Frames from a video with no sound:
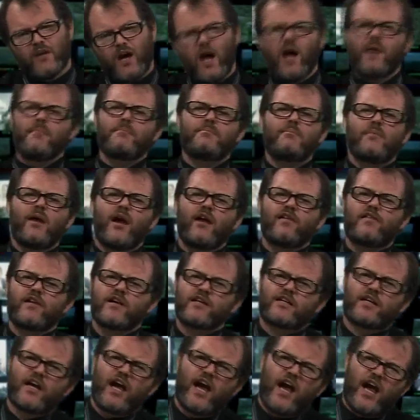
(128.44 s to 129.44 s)

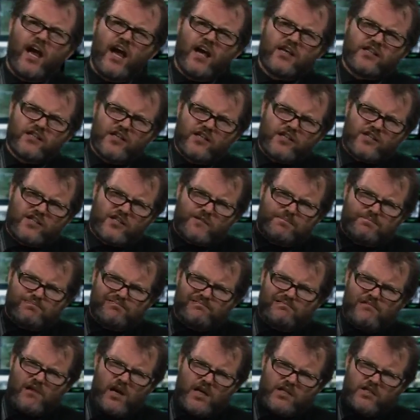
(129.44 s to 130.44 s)
America has
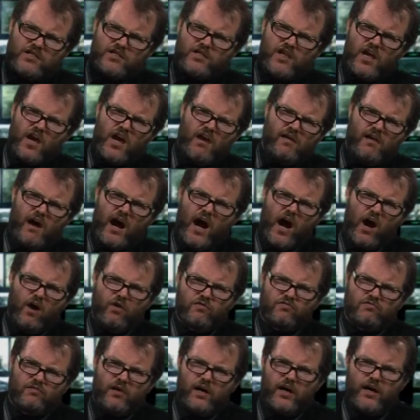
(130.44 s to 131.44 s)
expressed their
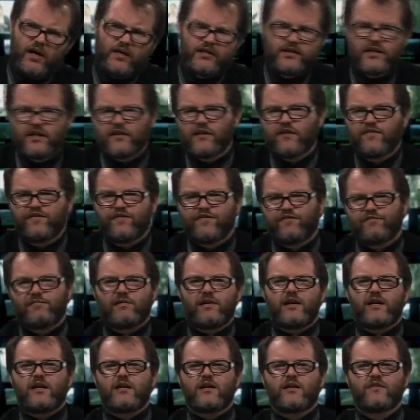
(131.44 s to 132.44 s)
outrage at the
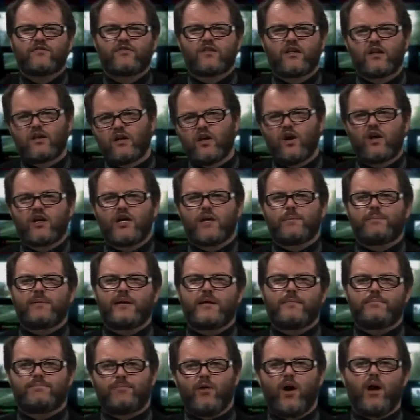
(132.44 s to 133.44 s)
freeing of the
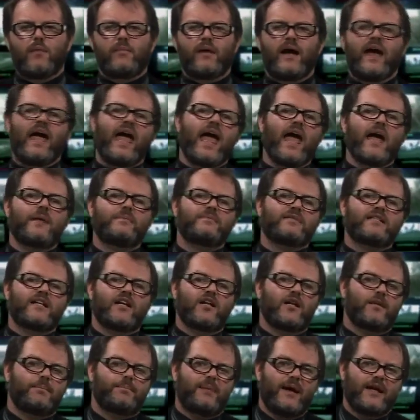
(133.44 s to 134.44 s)
Lockerbie bomber
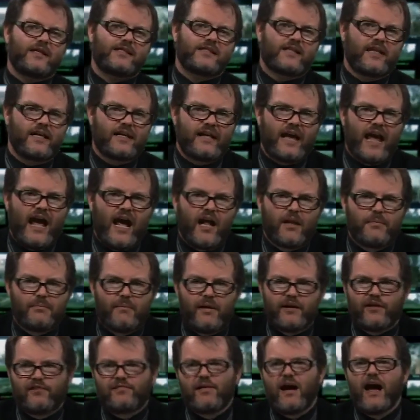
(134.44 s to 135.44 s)
Abdel Basset
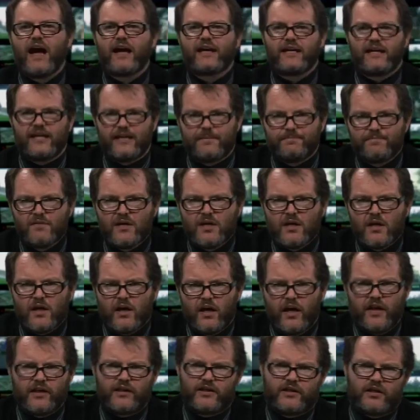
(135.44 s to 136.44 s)
al-Megrahi.
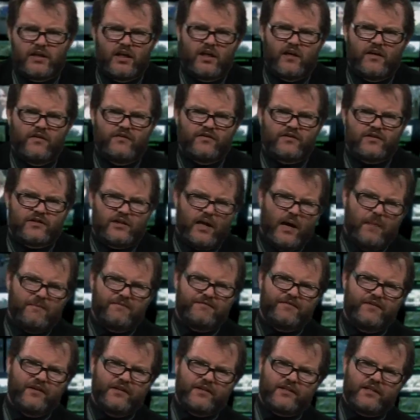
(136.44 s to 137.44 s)
It gives
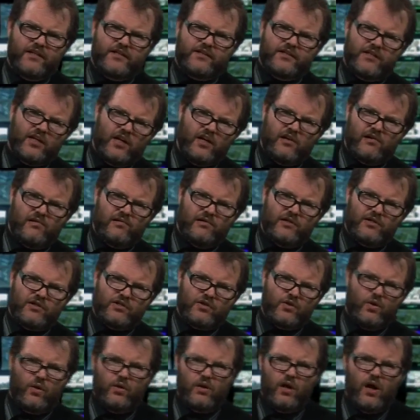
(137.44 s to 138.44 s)
comfort to
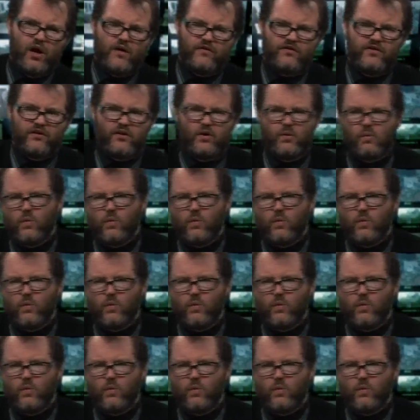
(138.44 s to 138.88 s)
terrorists all over the